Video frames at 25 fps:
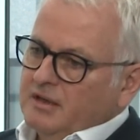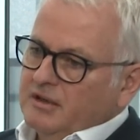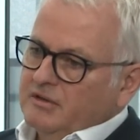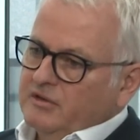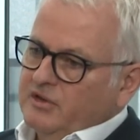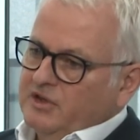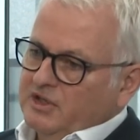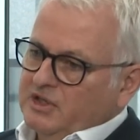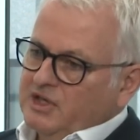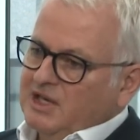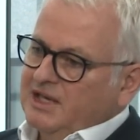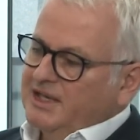
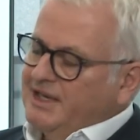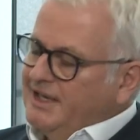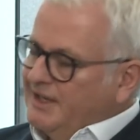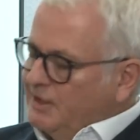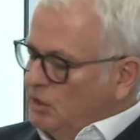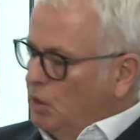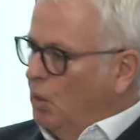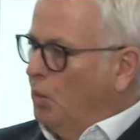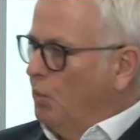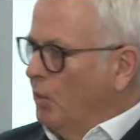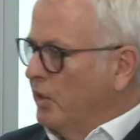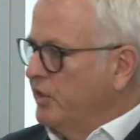they clearly
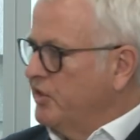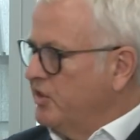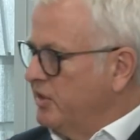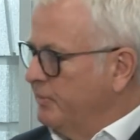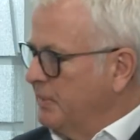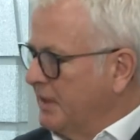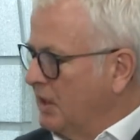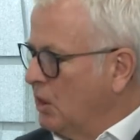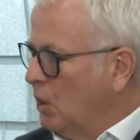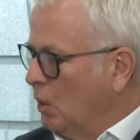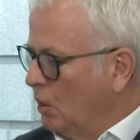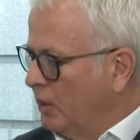don't want to
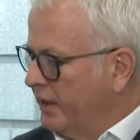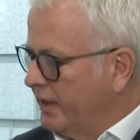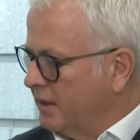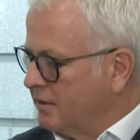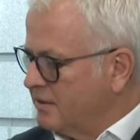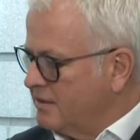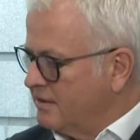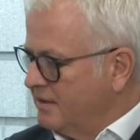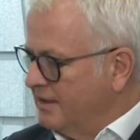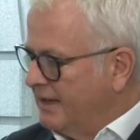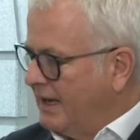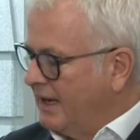be calling
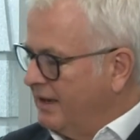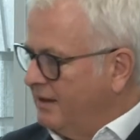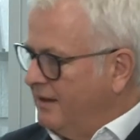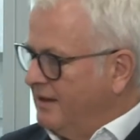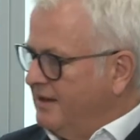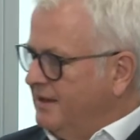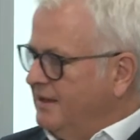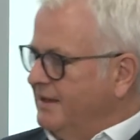us. I